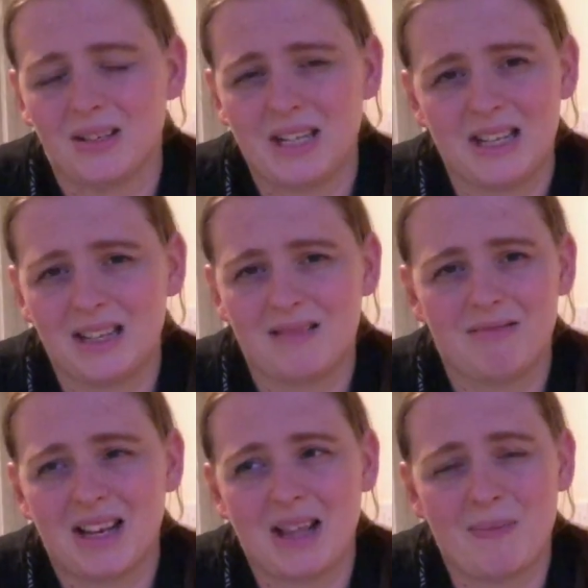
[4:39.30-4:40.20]
did
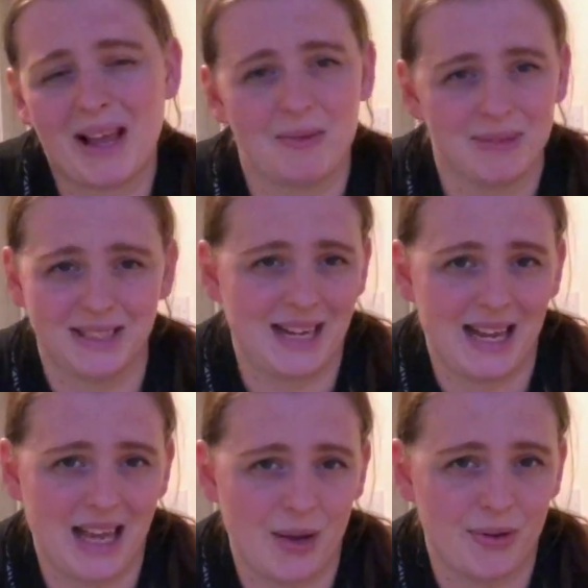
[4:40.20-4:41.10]
they make a
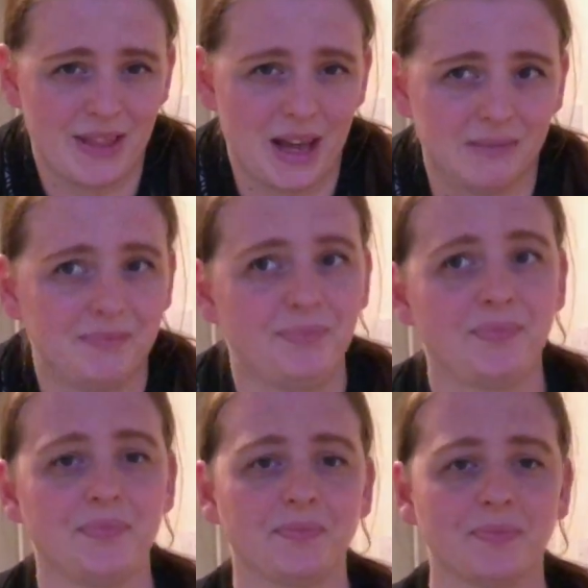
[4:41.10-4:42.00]
mistake here with that?
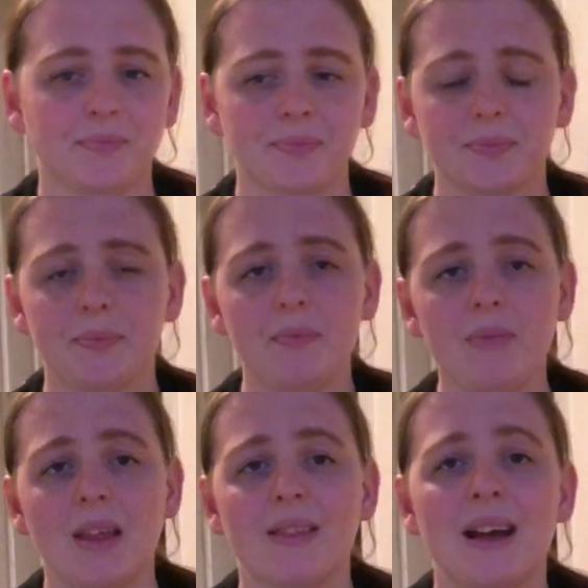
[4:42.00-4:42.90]

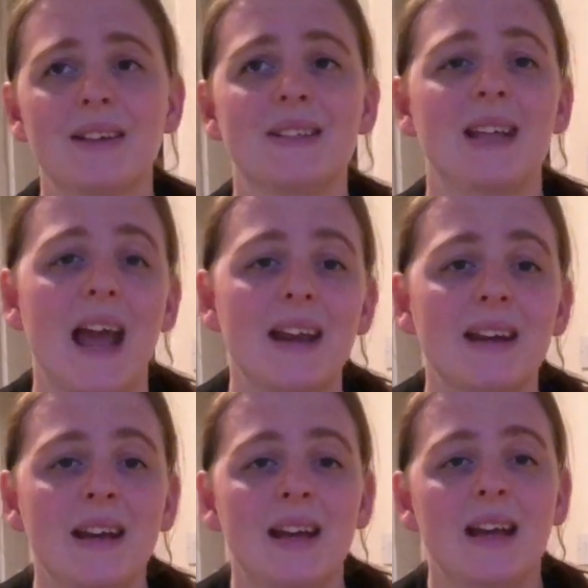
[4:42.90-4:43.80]
That
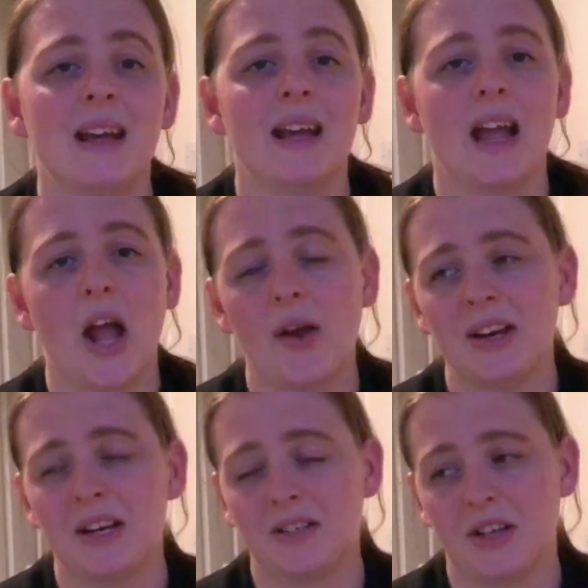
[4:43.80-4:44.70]
said, it
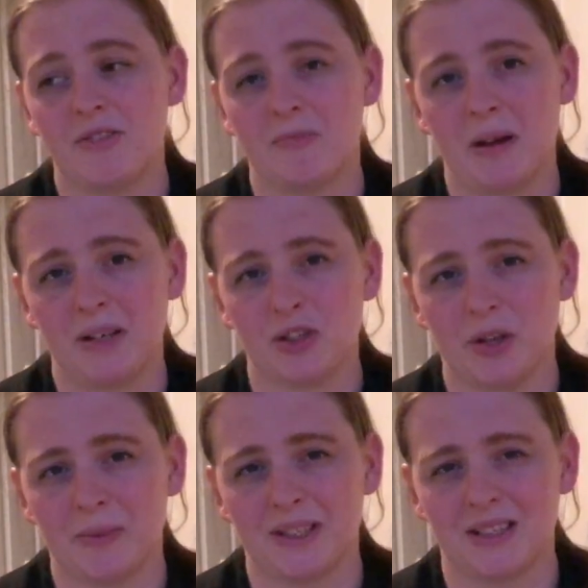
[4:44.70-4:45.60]
only deterred from my
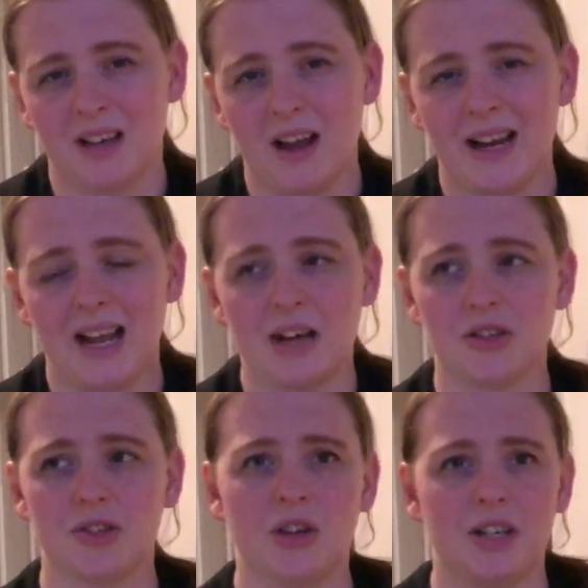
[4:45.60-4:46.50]
enjoyment slightly. I
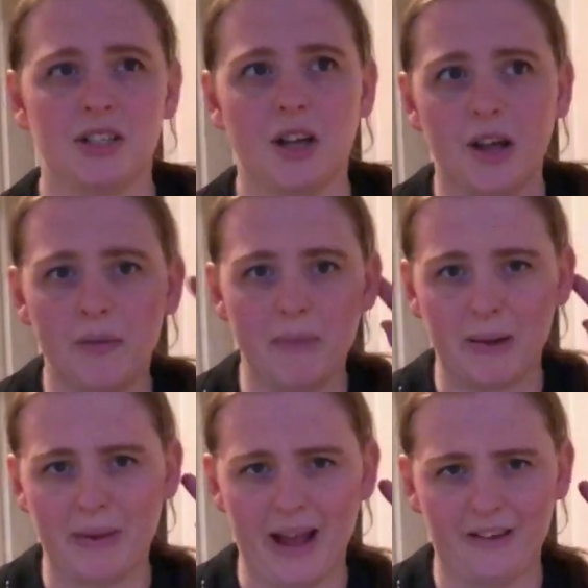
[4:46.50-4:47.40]
just tried to
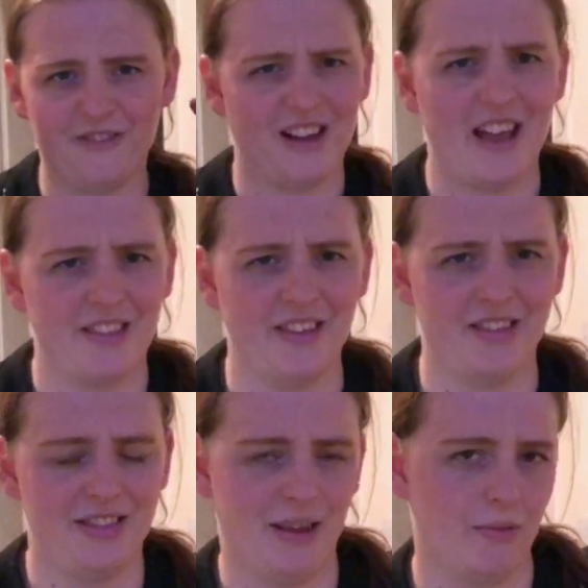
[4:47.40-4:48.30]
make my head forget
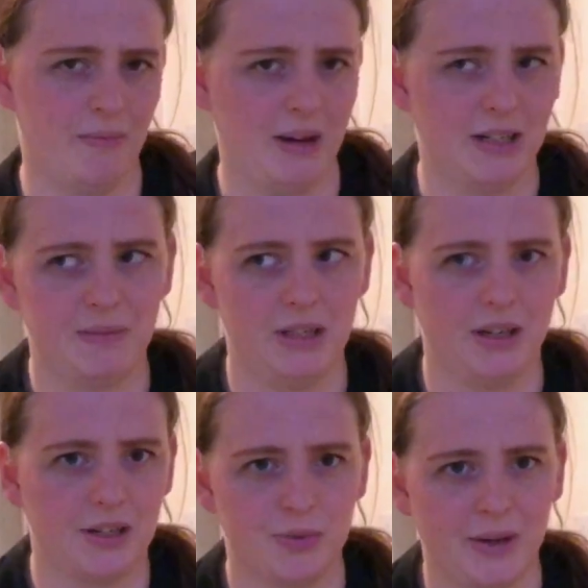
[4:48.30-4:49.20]
that they were meant to be
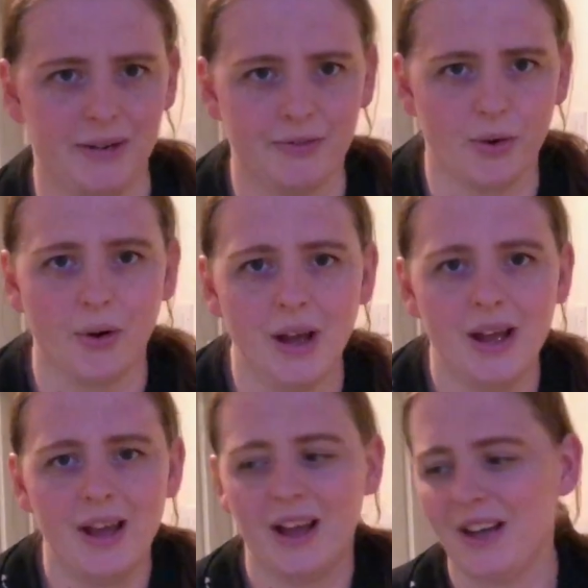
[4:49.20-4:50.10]
like 24
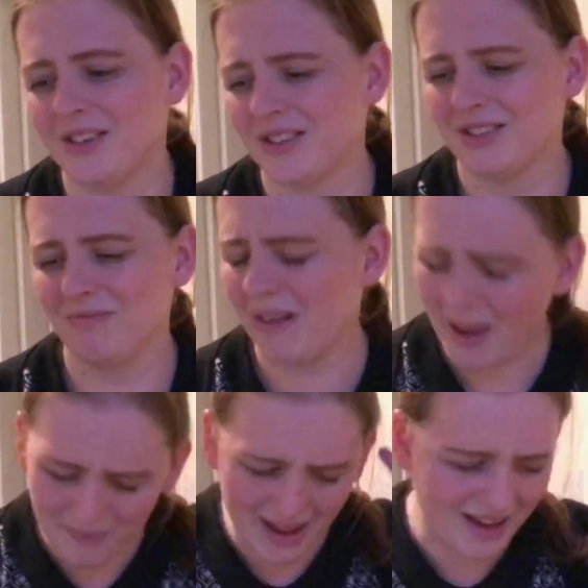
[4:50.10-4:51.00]
and just
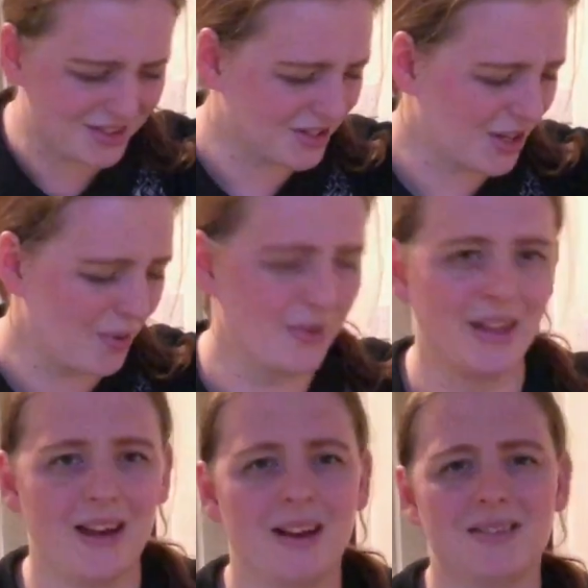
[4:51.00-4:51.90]
let my head just go with
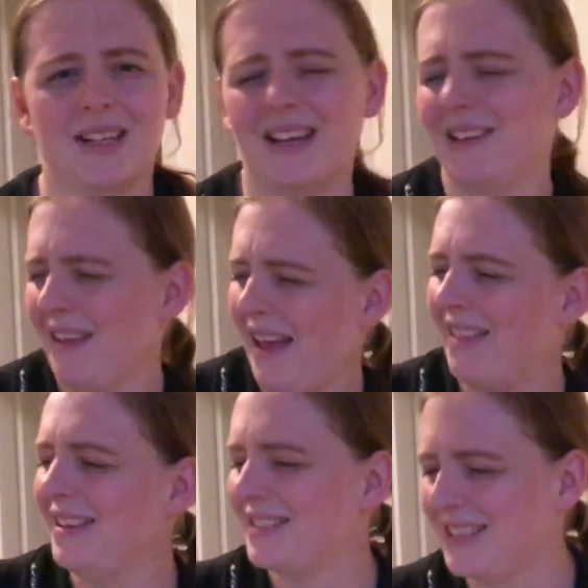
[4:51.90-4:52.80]
it. And I was like, yeah,
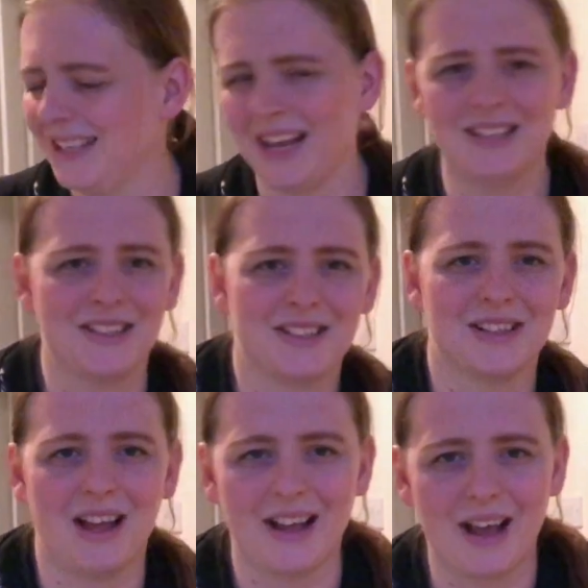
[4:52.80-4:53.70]
these teenagers are
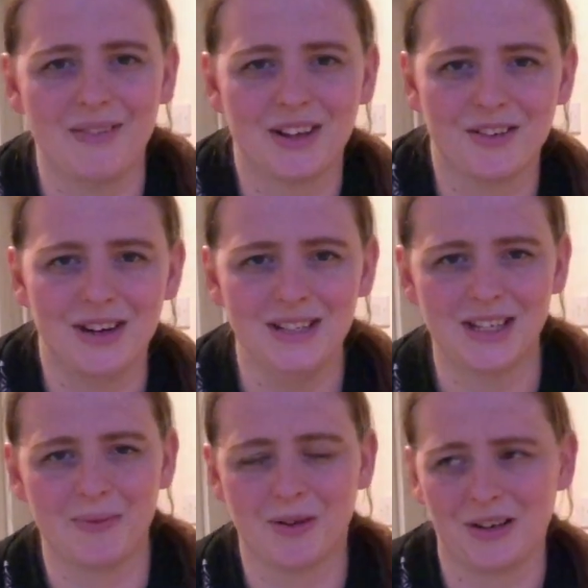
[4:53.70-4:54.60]
like having a great
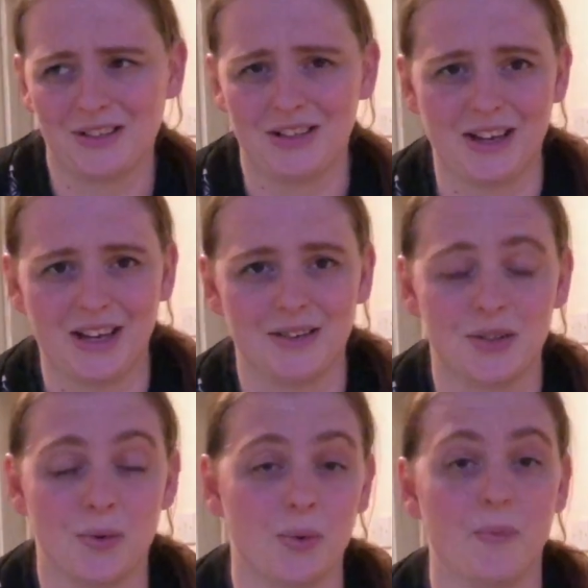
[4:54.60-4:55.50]
time going to psychic
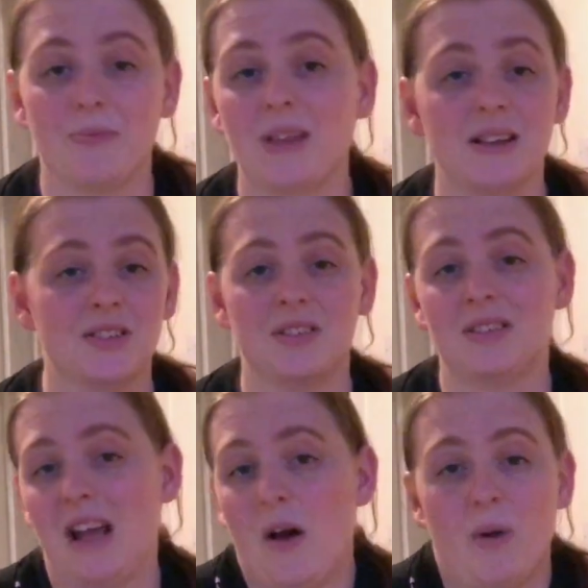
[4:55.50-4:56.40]
school. That's
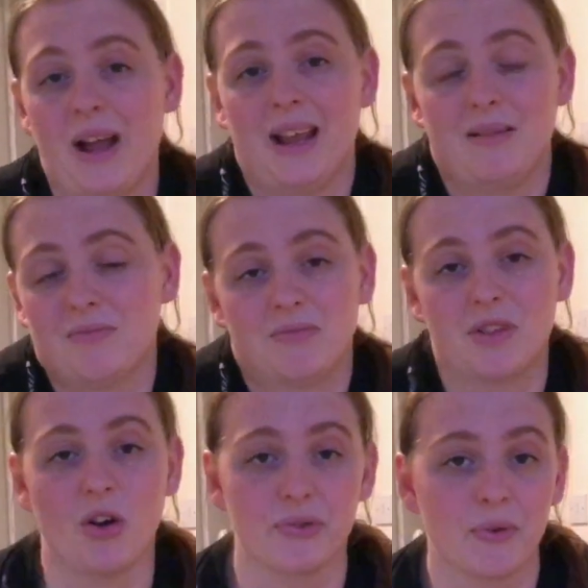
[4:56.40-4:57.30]
just how I
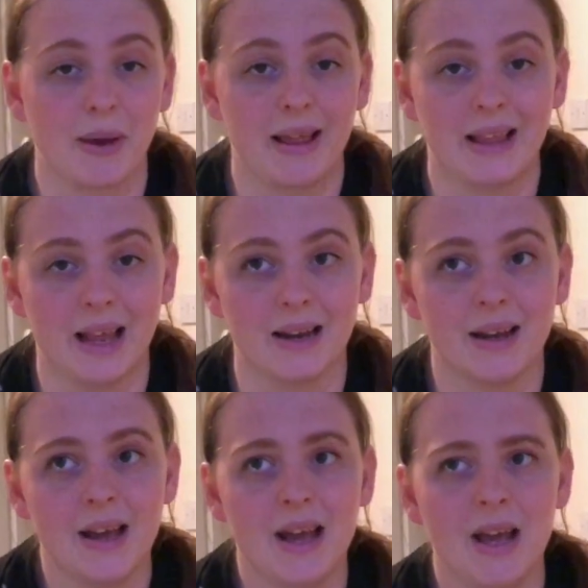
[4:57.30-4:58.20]
got through it in the end,
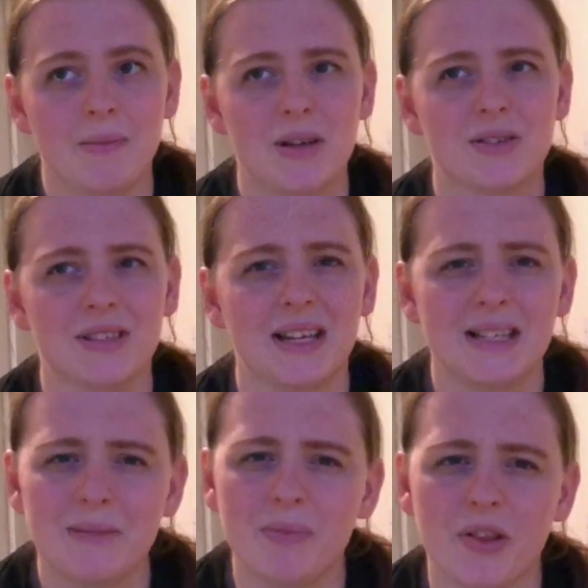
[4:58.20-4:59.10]
because it
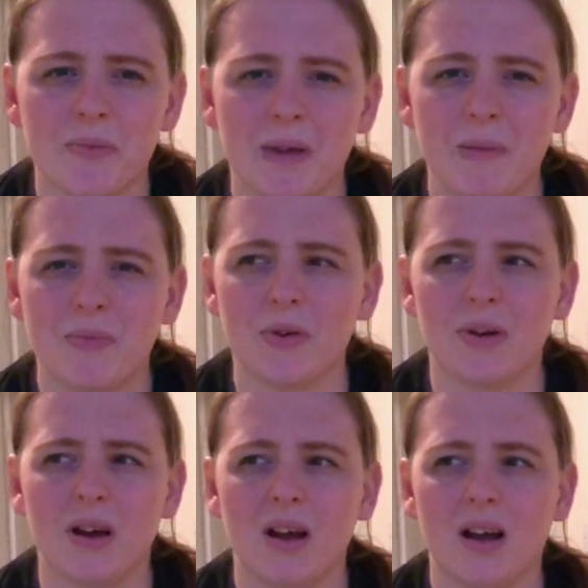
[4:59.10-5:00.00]
did bother me,
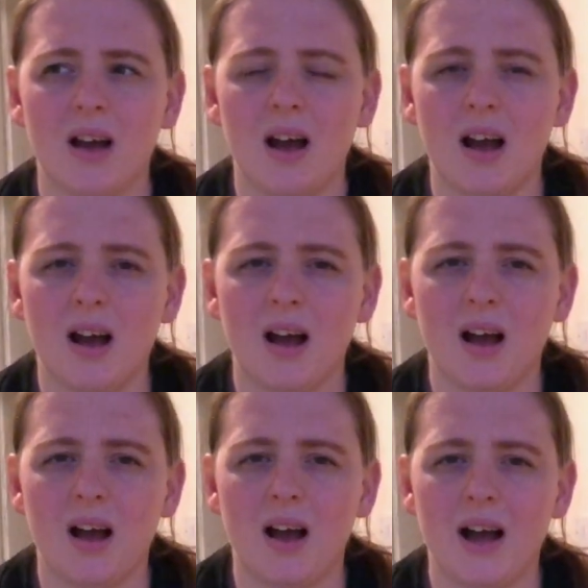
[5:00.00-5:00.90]
but
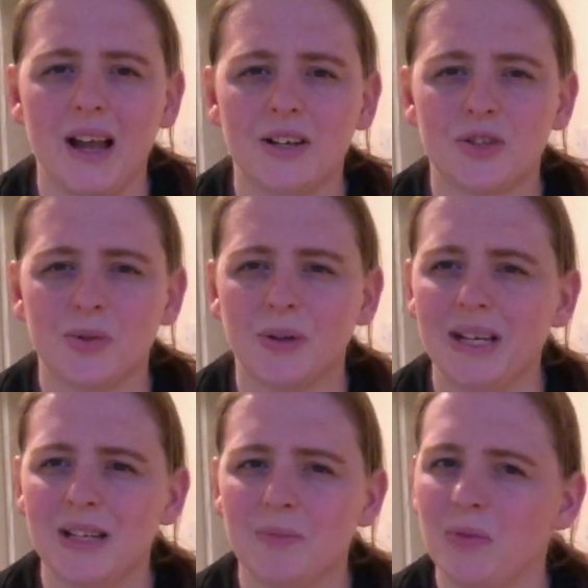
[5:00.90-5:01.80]
I
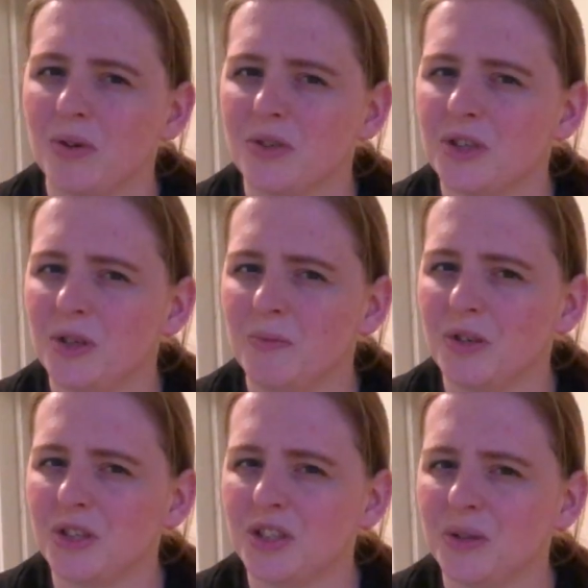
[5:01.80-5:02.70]
enjoyed the book too
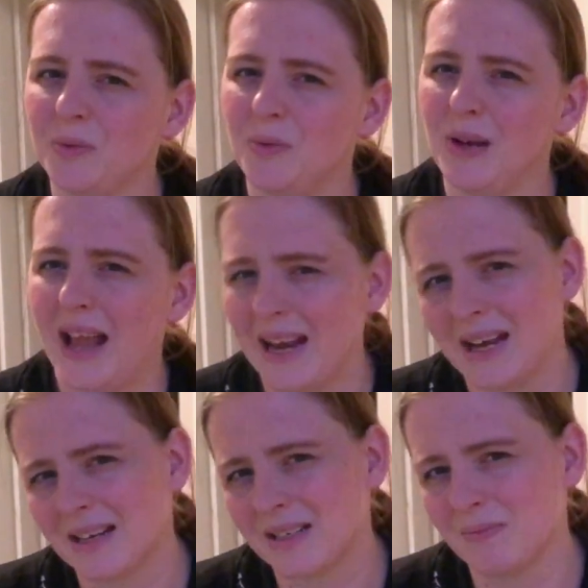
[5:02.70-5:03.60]
much to let it